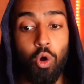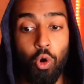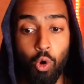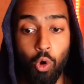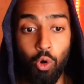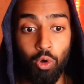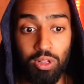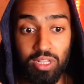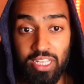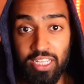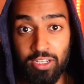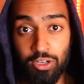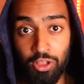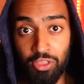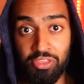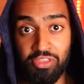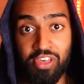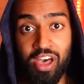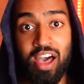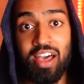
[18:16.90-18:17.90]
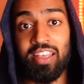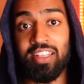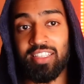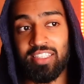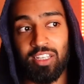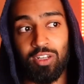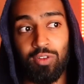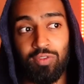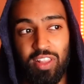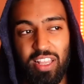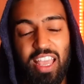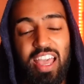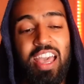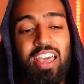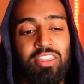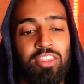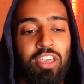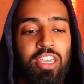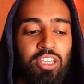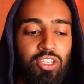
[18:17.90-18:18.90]
all in on that instead of like,
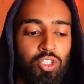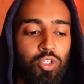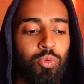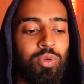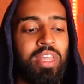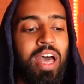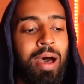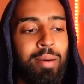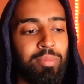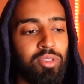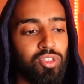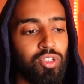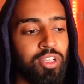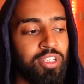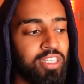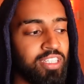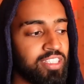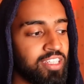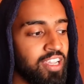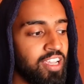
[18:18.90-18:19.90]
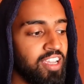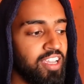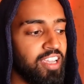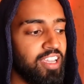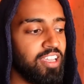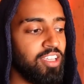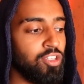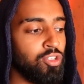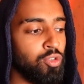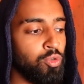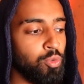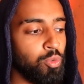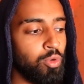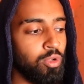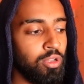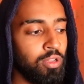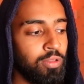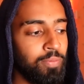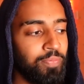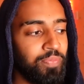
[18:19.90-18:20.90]
the issue with Amazon is
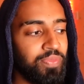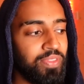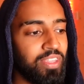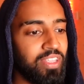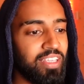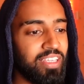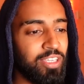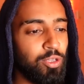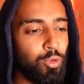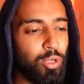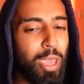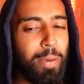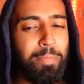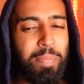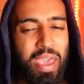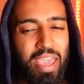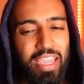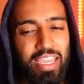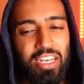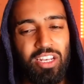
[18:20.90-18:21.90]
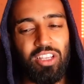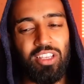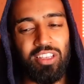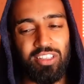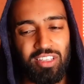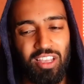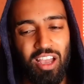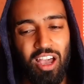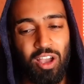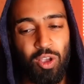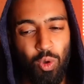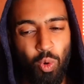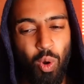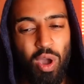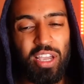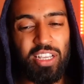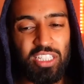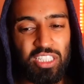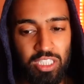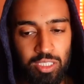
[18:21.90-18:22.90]
you get paid
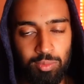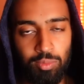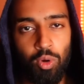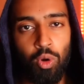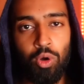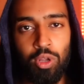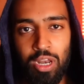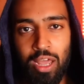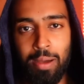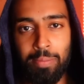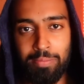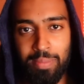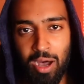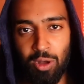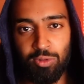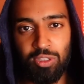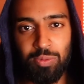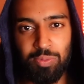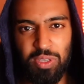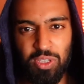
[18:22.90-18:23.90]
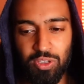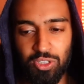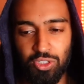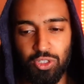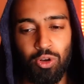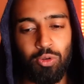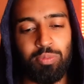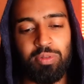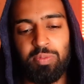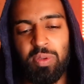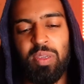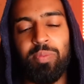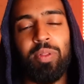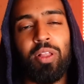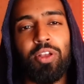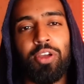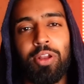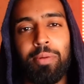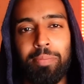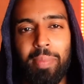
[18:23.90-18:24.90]
quite a small amount because, you know, people
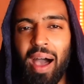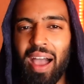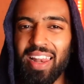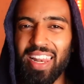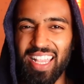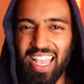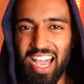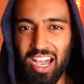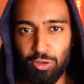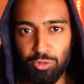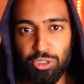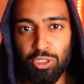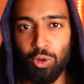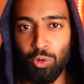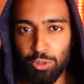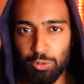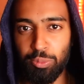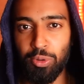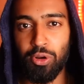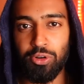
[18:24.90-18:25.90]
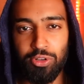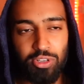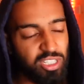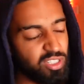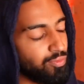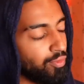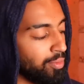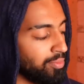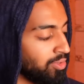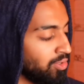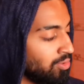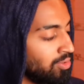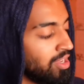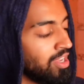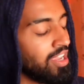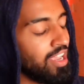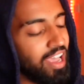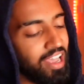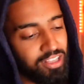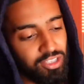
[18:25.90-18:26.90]
are going to buy like household products from you,
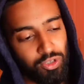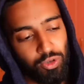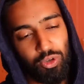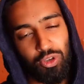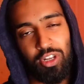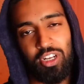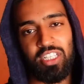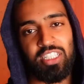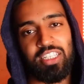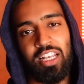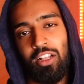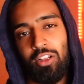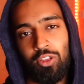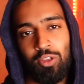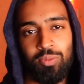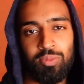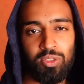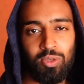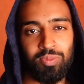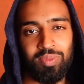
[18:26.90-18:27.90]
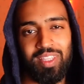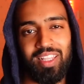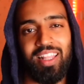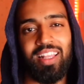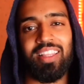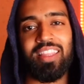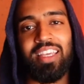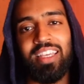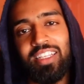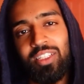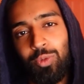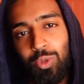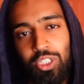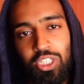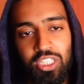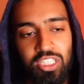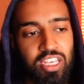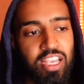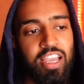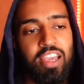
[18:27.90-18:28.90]
and so you're going to sell them something like this,
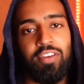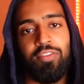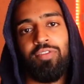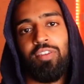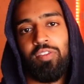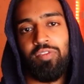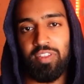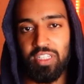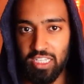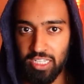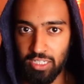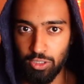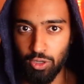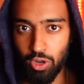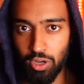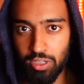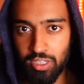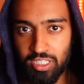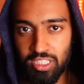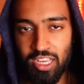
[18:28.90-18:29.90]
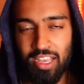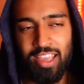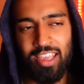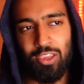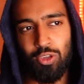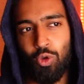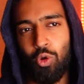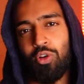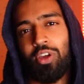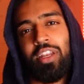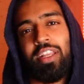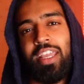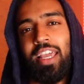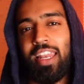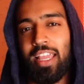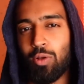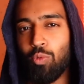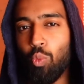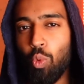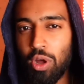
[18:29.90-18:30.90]
which is $15. You're going to get
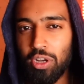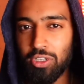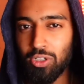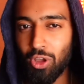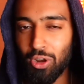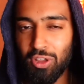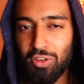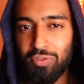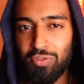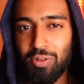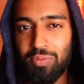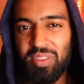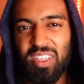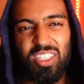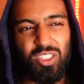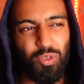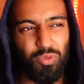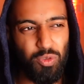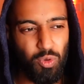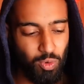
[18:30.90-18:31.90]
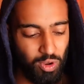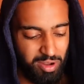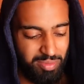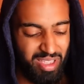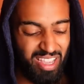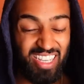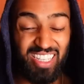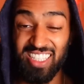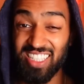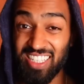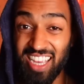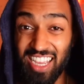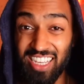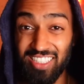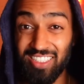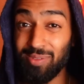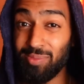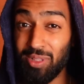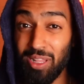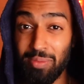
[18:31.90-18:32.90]
like $1 from this. So if you want to make a
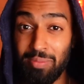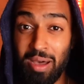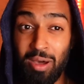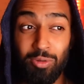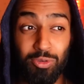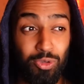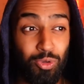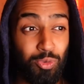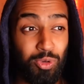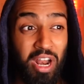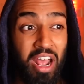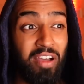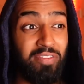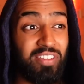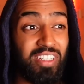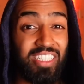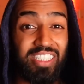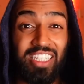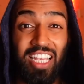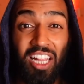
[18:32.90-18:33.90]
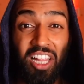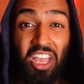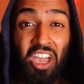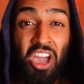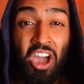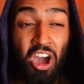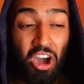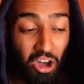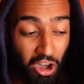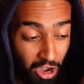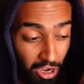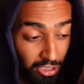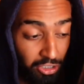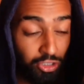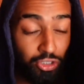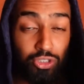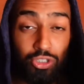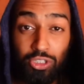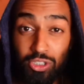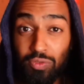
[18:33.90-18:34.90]
sizable amount, you would have to sell
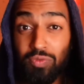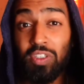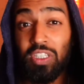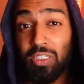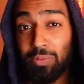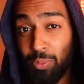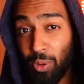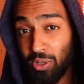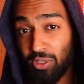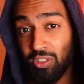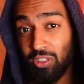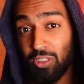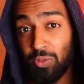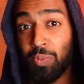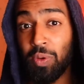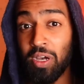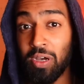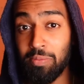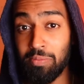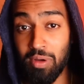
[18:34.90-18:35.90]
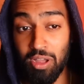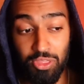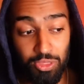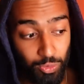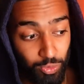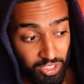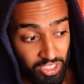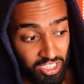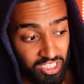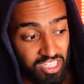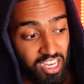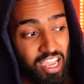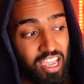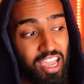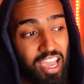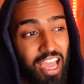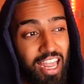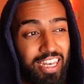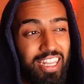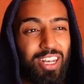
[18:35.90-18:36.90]
hundreds of these bottles per month, which is
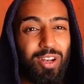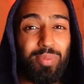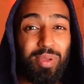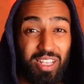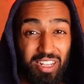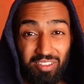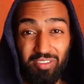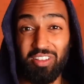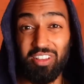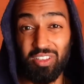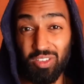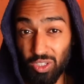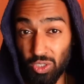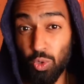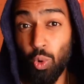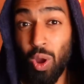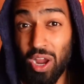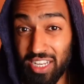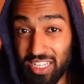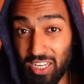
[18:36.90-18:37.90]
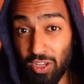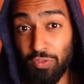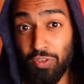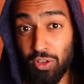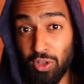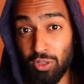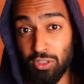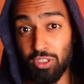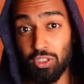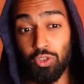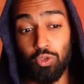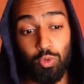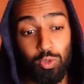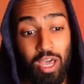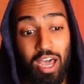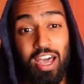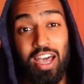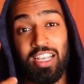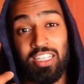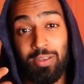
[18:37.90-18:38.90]
a little bit, it's quite difficult to do
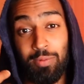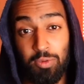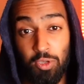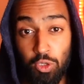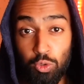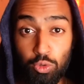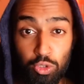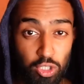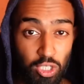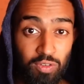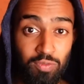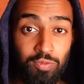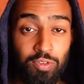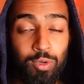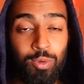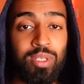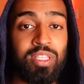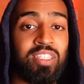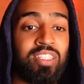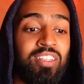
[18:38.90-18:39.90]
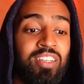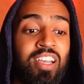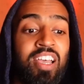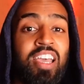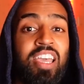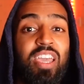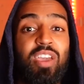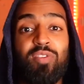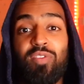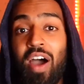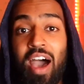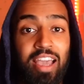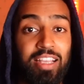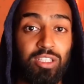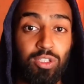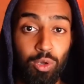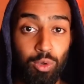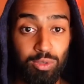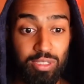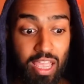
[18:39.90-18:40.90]
that. As a huge influencer, if I
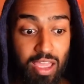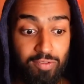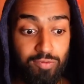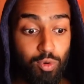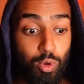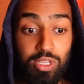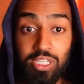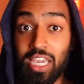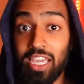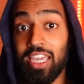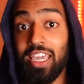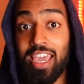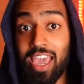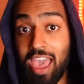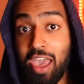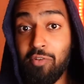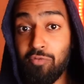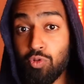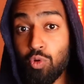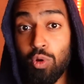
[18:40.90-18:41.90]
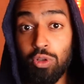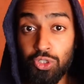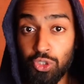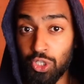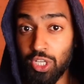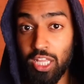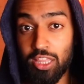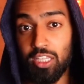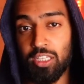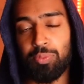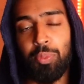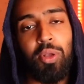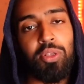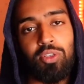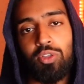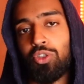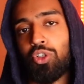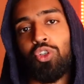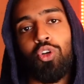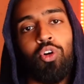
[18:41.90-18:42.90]
told everyone, yeah, everyone should get this
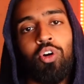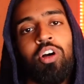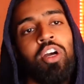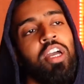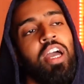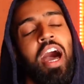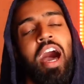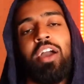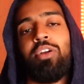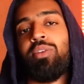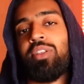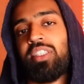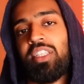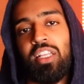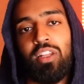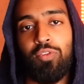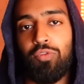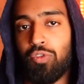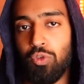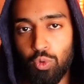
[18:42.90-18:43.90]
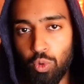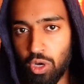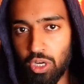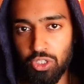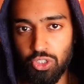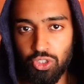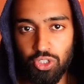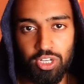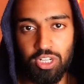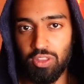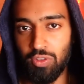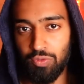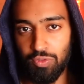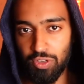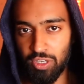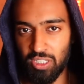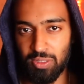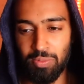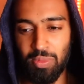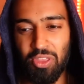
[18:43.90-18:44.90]
bottle, sure, I could sell a few hundred in the
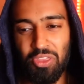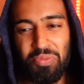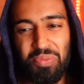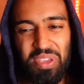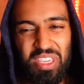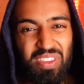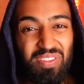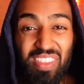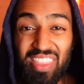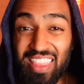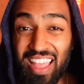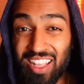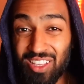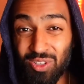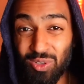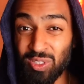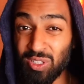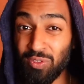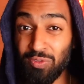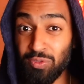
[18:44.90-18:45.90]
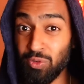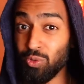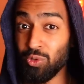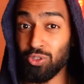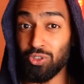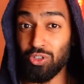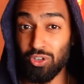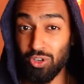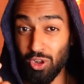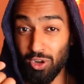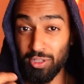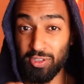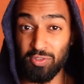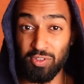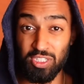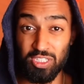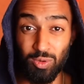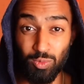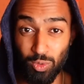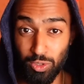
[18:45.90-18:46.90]
first month, but even that's only a few $100s
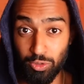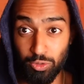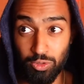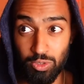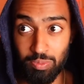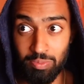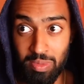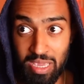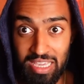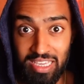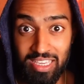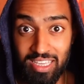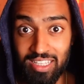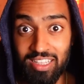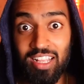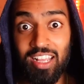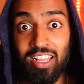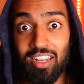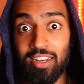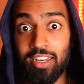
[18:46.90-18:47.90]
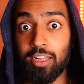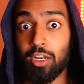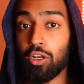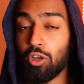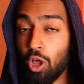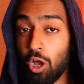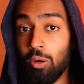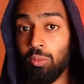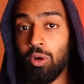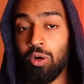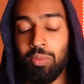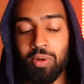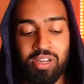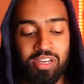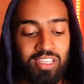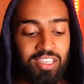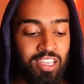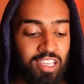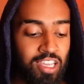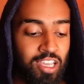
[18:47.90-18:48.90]
for someone who's making like a lot more
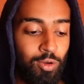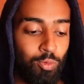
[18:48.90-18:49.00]
money.